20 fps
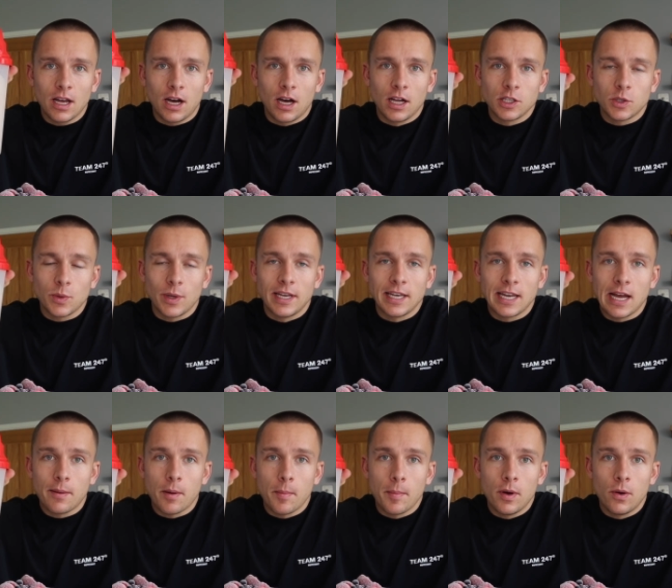unsweetened
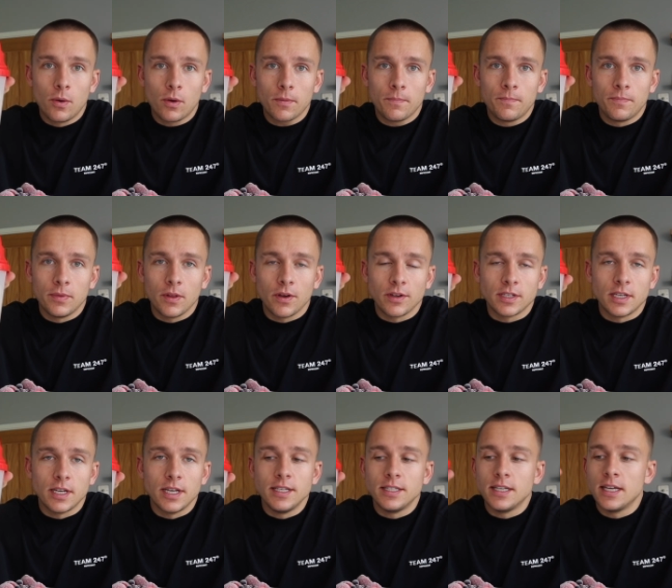almond milk, nice
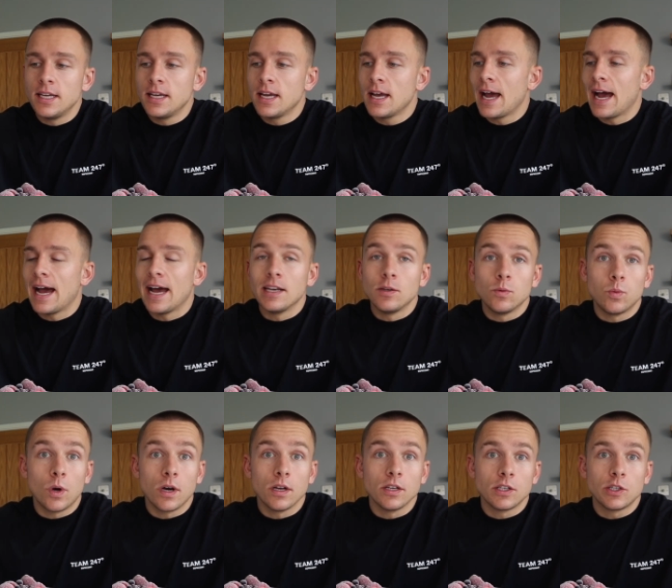and easy, and
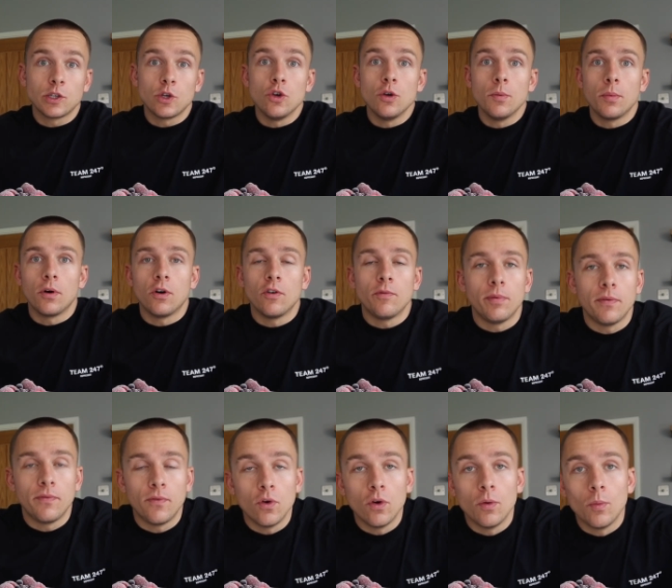one scoop of
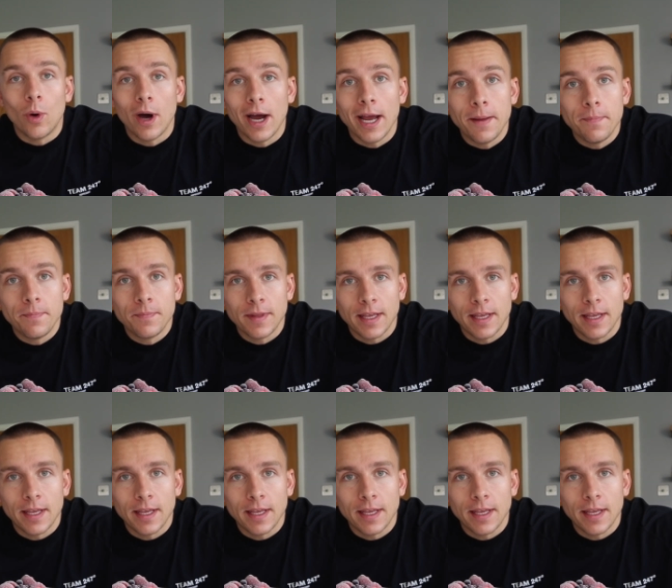Perform Whey,